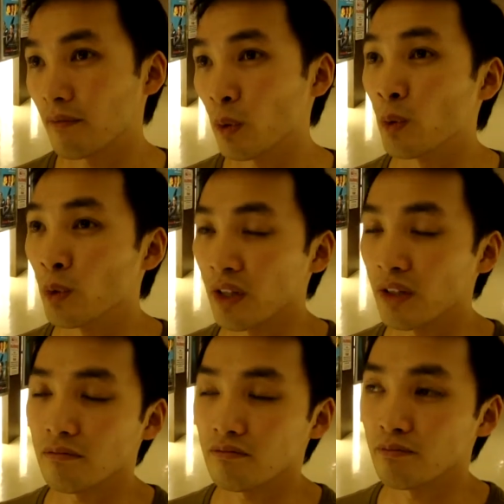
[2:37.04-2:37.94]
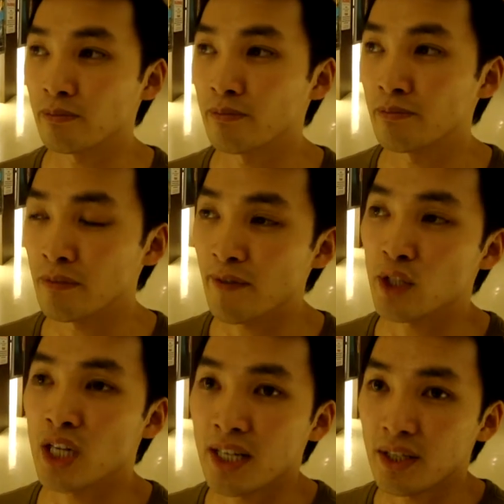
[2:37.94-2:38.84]
who would have
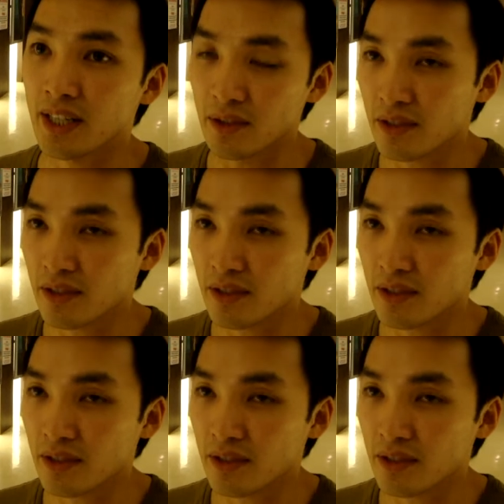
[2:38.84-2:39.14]
a chance to get